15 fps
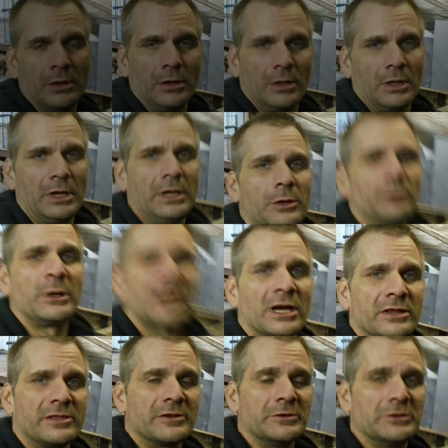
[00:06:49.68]
Hey, we
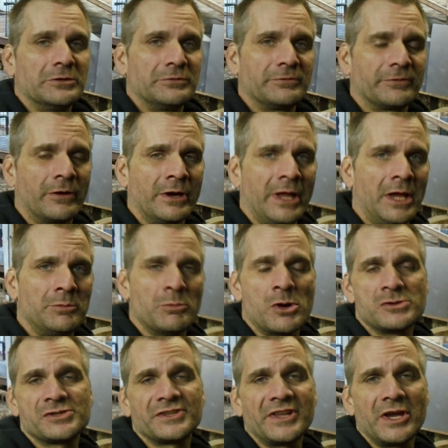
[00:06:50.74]
got the front end
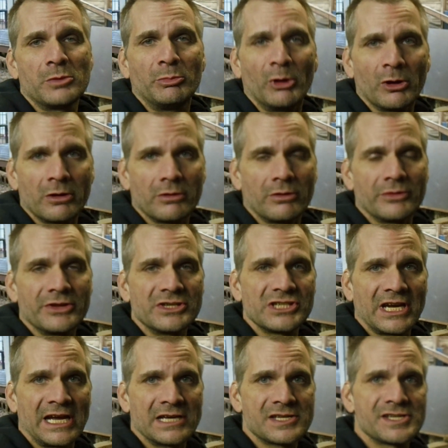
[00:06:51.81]
mostly apart on the
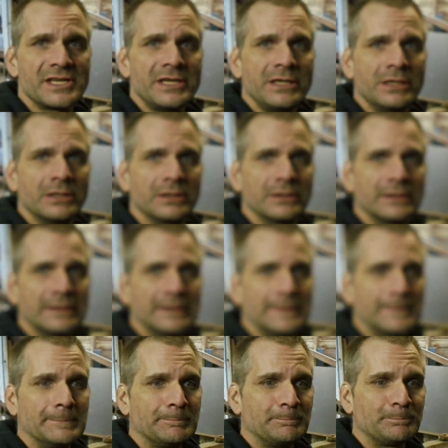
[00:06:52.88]
chassis.
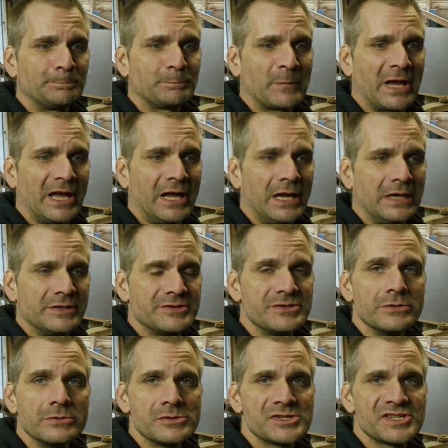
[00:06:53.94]
I had
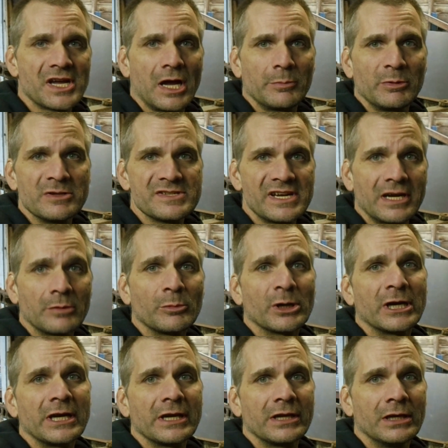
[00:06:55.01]
to stop and take a
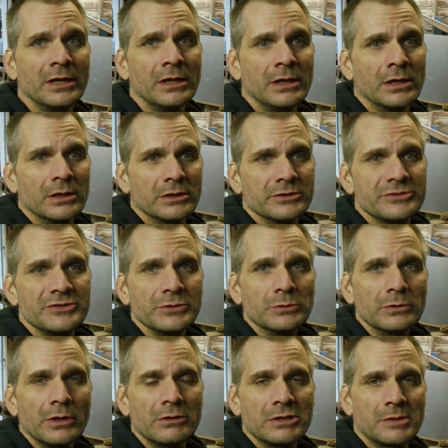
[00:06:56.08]
break to
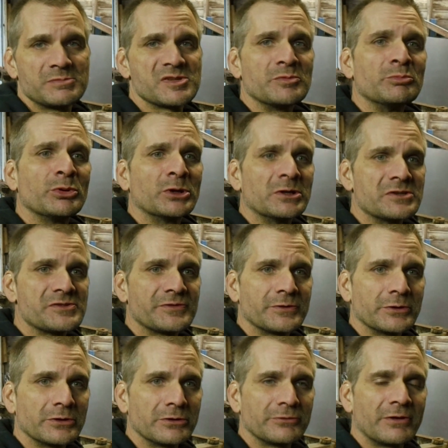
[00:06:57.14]
load up some parts
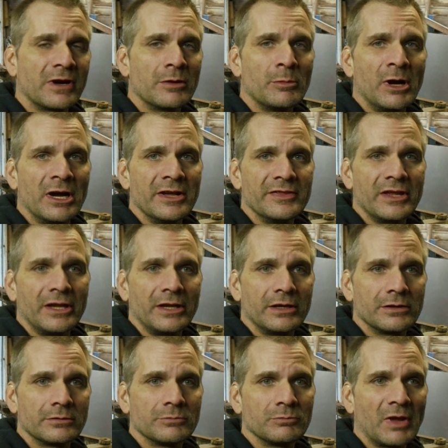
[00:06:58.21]
for a friend of mine that
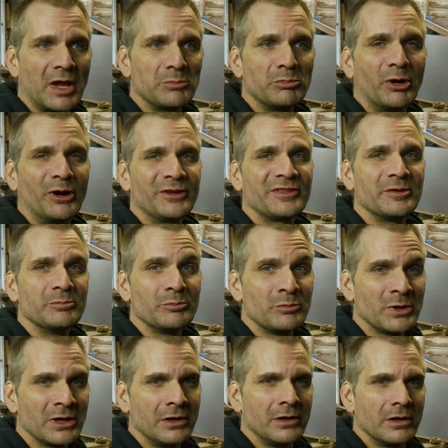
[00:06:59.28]
had bought them
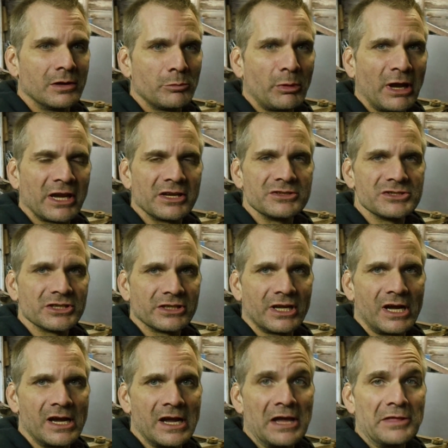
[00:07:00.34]
back in
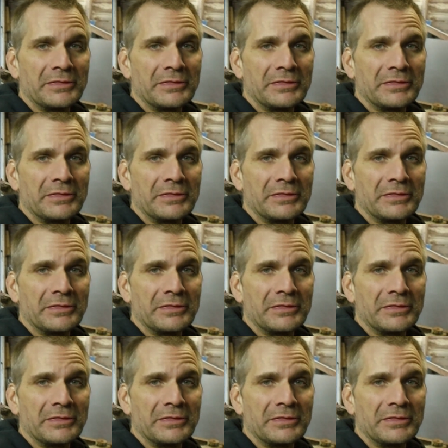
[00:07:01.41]
July, I